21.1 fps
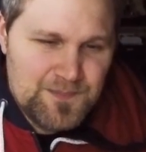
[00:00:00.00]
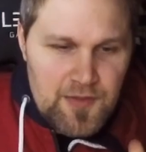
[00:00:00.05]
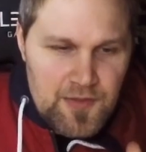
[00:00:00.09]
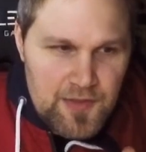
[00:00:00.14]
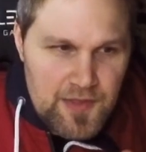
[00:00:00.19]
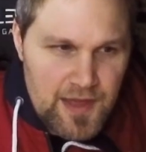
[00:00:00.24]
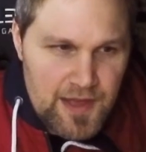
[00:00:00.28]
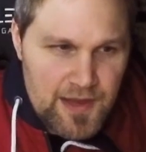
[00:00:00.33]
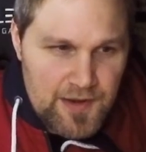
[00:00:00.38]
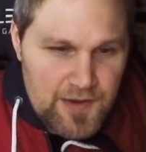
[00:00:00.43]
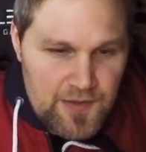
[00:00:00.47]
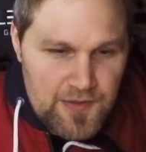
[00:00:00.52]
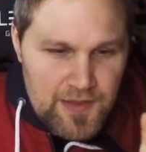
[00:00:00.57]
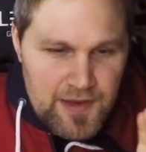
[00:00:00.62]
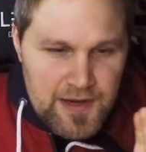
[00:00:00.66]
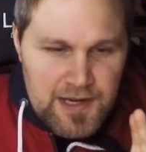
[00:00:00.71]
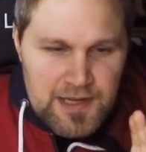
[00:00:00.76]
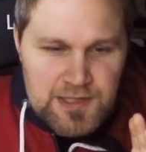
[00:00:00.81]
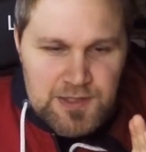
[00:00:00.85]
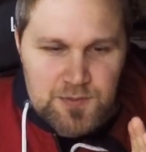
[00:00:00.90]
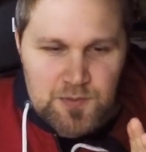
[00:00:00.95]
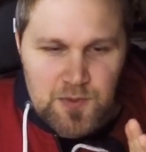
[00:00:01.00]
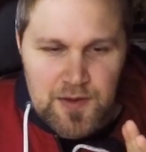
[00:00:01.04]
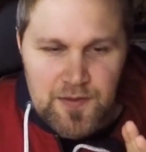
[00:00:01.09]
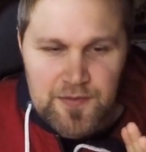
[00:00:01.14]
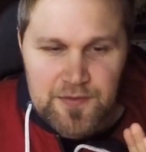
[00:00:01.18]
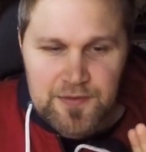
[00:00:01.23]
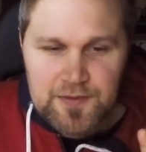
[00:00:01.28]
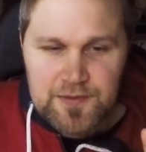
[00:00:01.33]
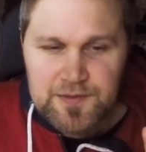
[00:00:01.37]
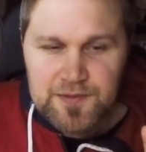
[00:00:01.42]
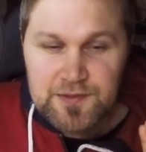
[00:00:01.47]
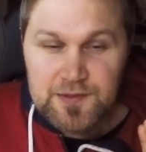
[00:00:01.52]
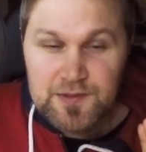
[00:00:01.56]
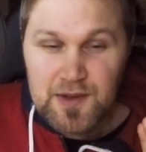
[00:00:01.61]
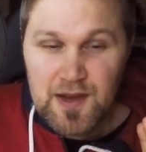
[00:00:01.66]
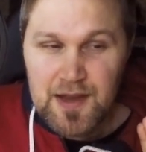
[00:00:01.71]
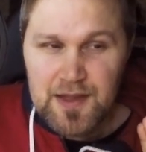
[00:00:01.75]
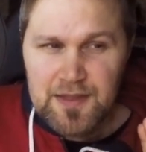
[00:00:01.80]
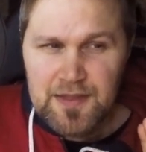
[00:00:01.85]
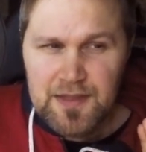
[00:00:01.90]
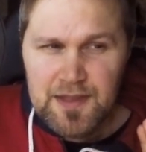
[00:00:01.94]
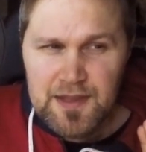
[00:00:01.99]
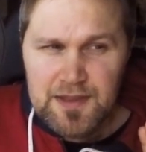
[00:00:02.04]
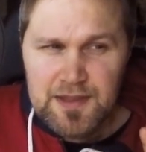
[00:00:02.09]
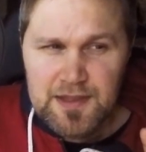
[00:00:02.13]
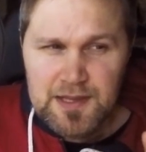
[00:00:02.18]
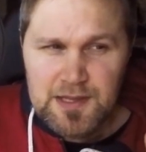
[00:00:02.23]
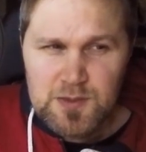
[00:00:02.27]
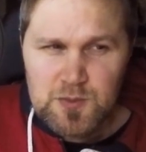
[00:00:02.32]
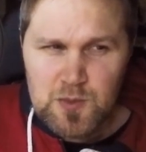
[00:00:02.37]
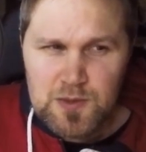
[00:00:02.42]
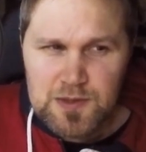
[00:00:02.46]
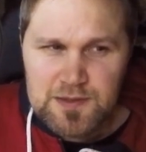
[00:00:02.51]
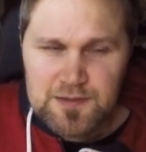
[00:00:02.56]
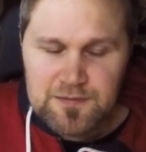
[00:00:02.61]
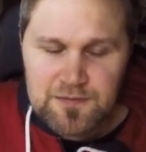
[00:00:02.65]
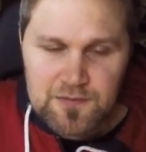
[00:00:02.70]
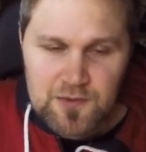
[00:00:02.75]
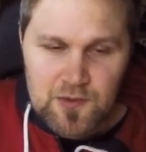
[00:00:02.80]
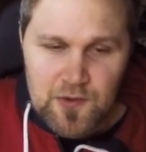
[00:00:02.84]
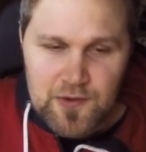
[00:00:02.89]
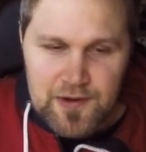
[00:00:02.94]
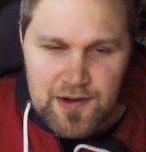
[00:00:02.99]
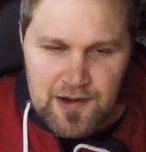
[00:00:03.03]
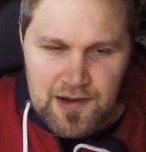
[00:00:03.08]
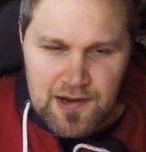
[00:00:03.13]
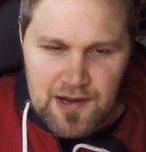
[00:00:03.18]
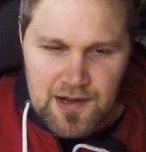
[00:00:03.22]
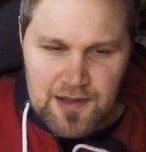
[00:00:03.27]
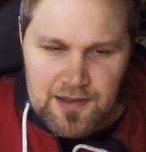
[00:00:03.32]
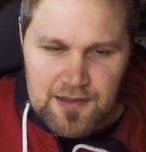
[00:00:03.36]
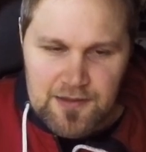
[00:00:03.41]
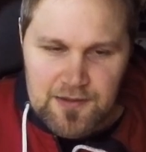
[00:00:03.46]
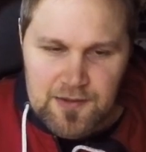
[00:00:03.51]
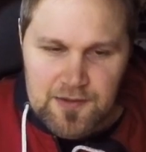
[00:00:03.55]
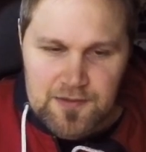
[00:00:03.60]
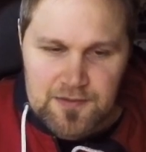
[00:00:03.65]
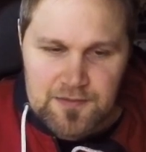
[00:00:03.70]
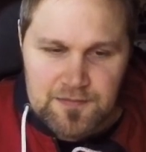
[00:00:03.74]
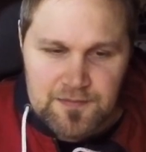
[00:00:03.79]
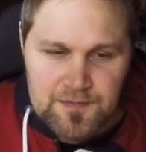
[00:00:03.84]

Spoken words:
Then the next one, so I think this was Floragato.